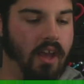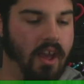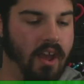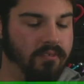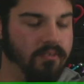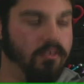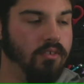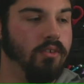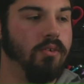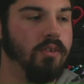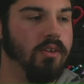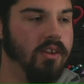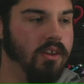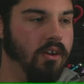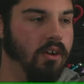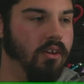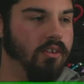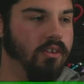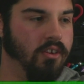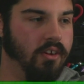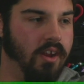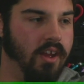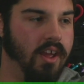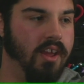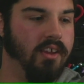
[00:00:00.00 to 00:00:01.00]
After you eat all
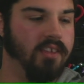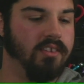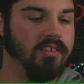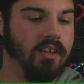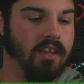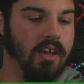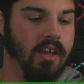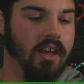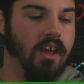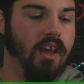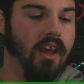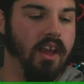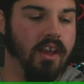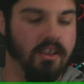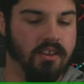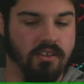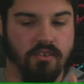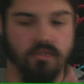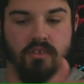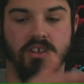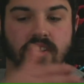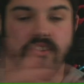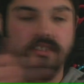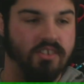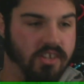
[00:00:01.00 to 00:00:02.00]
your eggs and
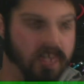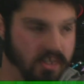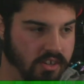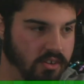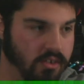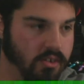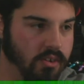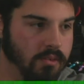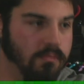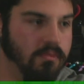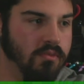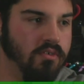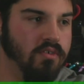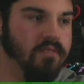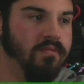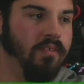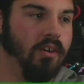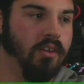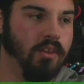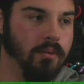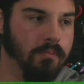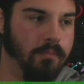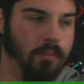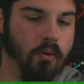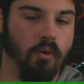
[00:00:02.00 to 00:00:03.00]
you continue to move
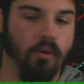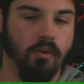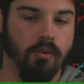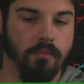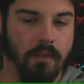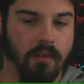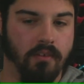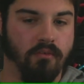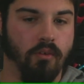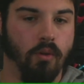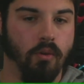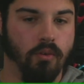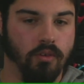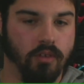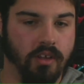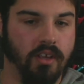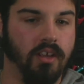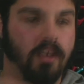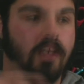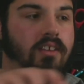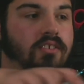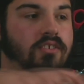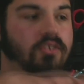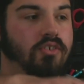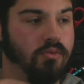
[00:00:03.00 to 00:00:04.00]
on the board by
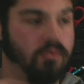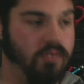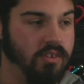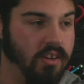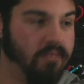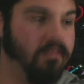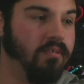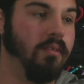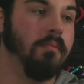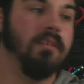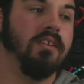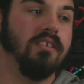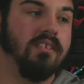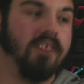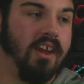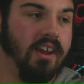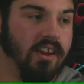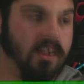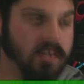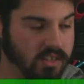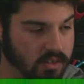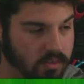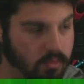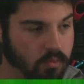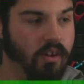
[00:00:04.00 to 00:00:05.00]
rolling and choosing from the
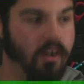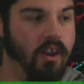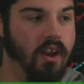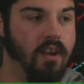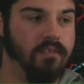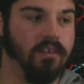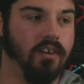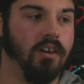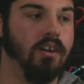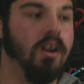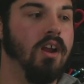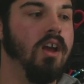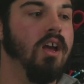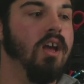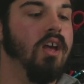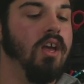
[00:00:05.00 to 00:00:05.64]
decks and whatever,